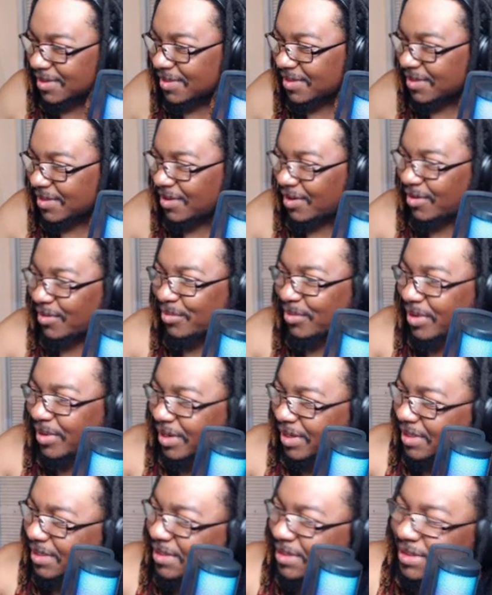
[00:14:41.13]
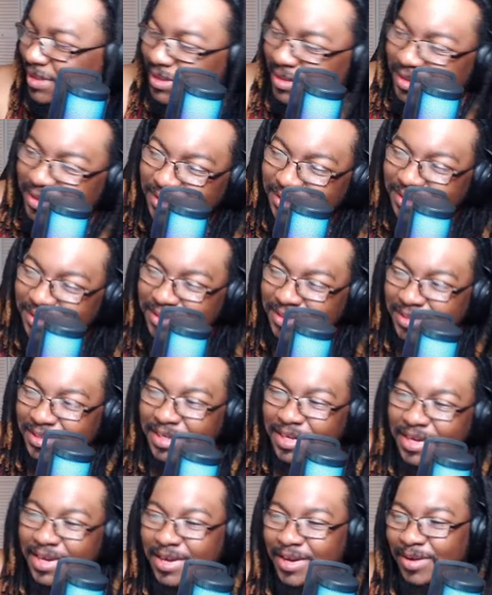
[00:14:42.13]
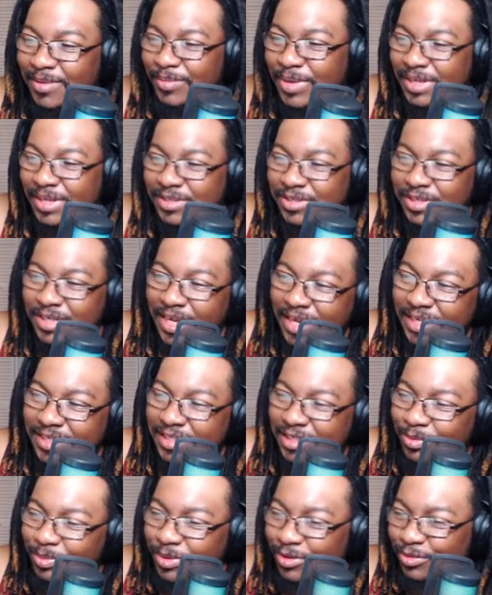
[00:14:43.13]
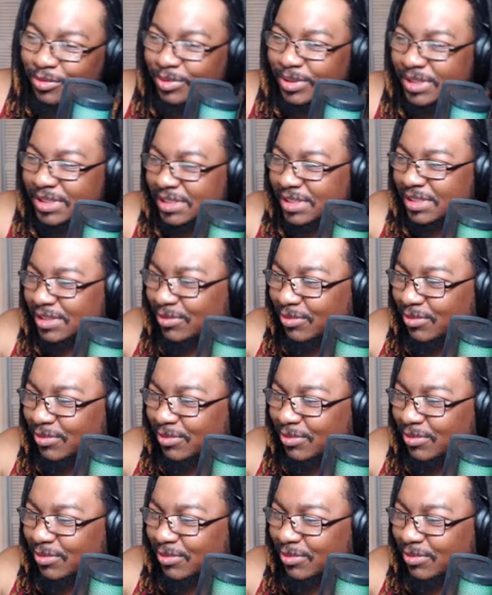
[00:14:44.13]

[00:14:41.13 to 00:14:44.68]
All right. Back to the SML question.